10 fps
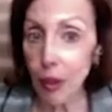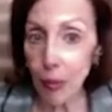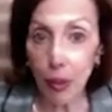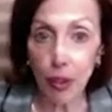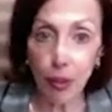
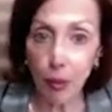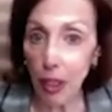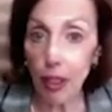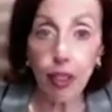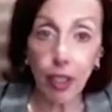not putting them
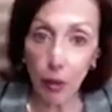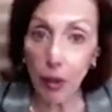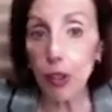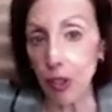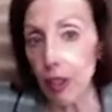down in any
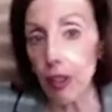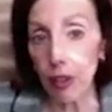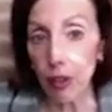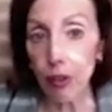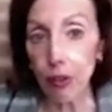way. I'm just saying
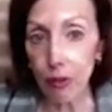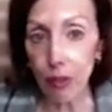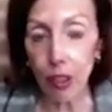that they're